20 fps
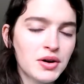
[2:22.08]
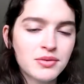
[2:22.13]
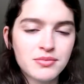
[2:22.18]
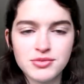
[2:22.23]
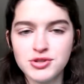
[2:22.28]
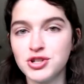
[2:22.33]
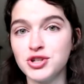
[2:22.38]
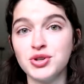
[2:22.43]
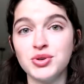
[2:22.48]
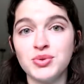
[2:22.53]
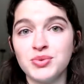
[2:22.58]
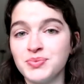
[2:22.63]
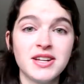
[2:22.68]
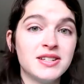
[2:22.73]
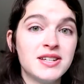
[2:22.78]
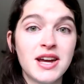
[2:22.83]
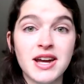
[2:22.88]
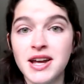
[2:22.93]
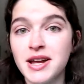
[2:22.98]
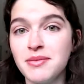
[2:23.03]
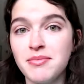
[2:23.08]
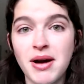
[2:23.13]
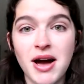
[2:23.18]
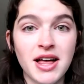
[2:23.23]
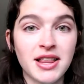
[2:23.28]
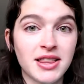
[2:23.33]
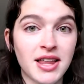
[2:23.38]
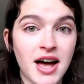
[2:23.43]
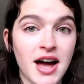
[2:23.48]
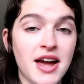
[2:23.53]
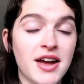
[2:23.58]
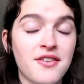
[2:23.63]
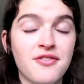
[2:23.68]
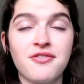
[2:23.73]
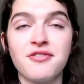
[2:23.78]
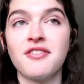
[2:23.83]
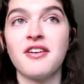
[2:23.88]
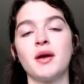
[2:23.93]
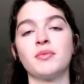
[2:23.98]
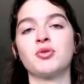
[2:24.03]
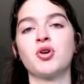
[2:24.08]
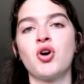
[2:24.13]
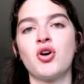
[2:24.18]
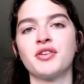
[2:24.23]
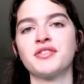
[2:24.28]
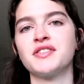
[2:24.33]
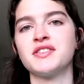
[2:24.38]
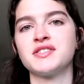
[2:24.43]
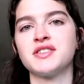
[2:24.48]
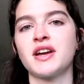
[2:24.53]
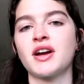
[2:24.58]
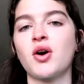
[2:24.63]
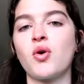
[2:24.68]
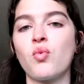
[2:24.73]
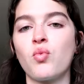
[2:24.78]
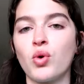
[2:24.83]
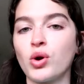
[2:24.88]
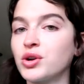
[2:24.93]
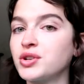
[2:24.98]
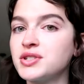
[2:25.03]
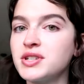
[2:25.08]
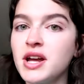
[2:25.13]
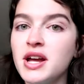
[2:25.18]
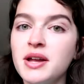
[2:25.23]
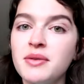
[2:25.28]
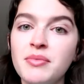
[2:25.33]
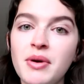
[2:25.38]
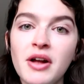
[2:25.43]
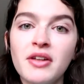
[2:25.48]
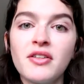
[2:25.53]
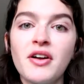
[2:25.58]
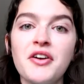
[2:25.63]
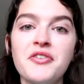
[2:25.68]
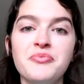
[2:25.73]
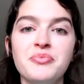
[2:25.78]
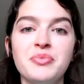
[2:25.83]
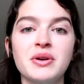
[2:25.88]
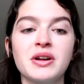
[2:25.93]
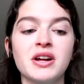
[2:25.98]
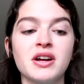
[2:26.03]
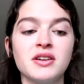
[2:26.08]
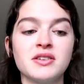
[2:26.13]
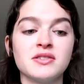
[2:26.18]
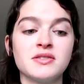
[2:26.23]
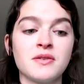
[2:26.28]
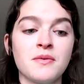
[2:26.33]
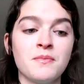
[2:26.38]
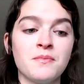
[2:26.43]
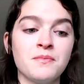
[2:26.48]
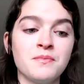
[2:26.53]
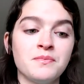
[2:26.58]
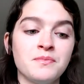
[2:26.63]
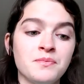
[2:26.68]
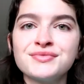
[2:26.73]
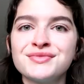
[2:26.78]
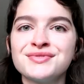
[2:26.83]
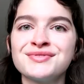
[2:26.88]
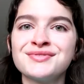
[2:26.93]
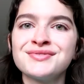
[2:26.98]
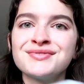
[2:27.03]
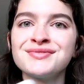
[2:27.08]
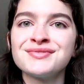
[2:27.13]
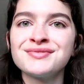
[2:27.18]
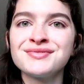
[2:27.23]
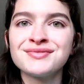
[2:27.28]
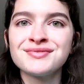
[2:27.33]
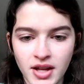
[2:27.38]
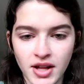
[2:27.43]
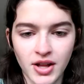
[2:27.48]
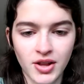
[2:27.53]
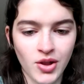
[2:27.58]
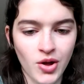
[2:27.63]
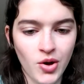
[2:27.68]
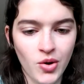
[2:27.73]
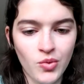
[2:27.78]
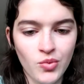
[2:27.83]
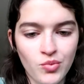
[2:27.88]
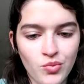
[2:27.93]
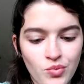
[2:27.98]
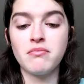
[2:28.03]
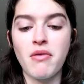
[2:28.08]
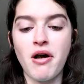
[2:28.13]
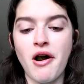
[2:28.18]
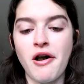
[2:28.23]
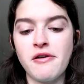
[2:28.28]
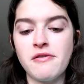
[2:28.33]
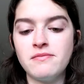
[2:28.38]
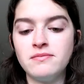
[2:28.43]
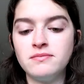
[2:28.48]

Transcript: Welcome to a day in my life. And I'm calling this like a work day in my life because hello, bye.